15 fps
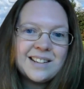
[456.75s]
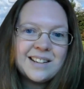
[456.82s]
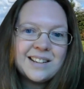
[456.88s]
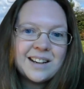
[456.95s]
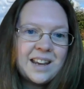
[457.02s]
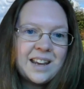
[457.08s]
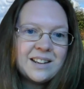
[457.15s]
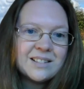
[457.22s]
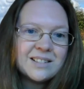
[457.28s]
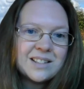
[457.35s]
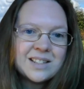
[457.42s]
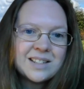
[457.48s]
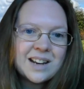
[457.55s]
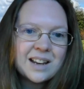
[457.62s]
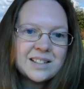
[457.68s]
and a keen
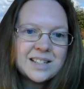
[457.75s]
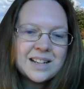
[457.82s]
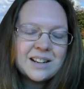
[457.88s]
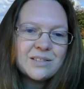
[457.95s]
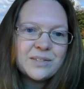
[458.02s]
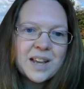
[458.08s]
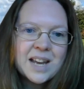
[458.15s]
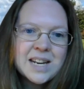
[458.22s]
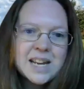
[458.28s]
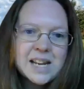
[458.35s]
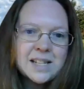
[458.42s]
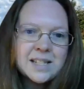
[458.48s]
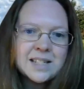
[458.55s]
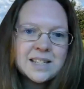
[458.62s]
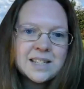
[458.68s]
understanding of their
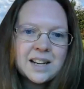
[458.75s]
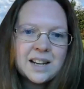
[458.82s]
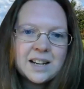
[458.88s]
needs.